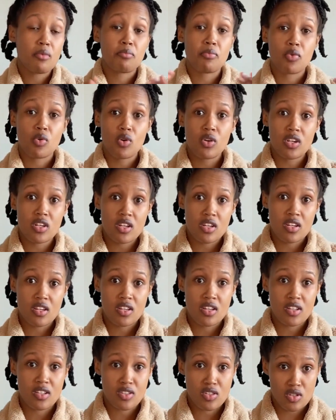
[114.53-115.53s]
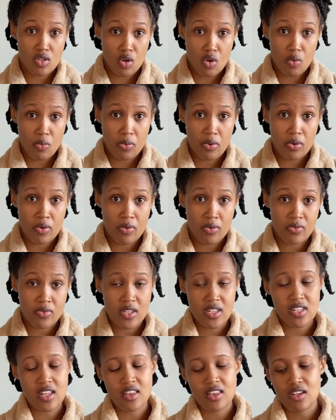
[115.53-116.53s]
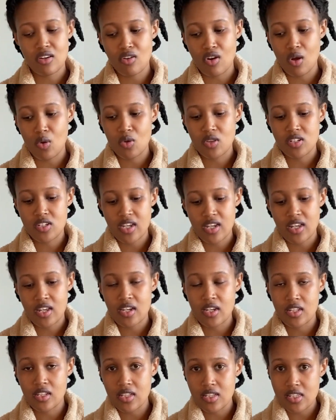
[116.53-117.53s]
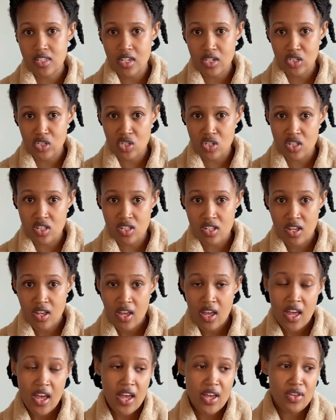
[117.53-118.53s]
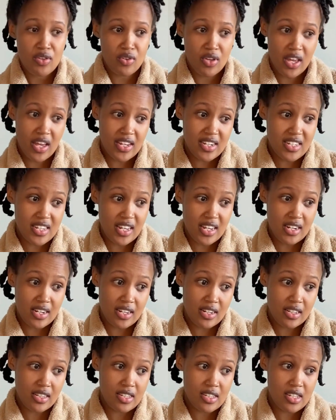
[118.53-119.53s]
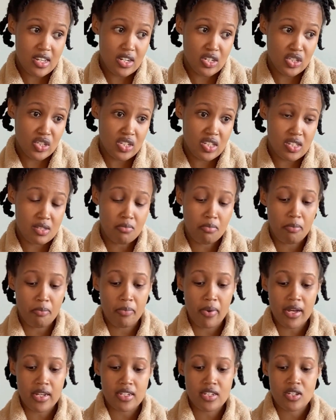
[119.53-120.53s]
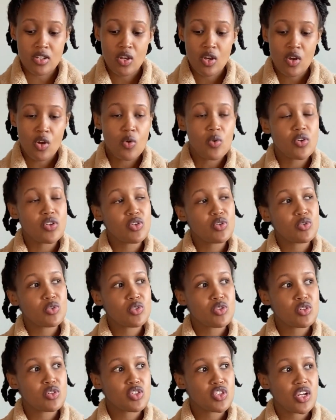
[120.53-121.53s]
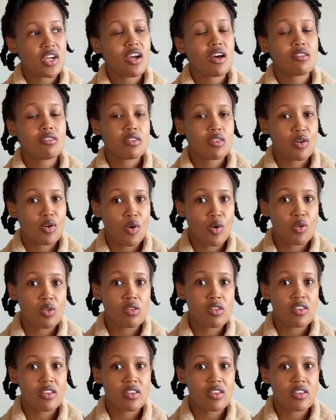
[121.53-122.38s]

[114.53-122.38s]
on a broader scope. There's nothing wrong with taking little sections. You can take little sections, but when you check out the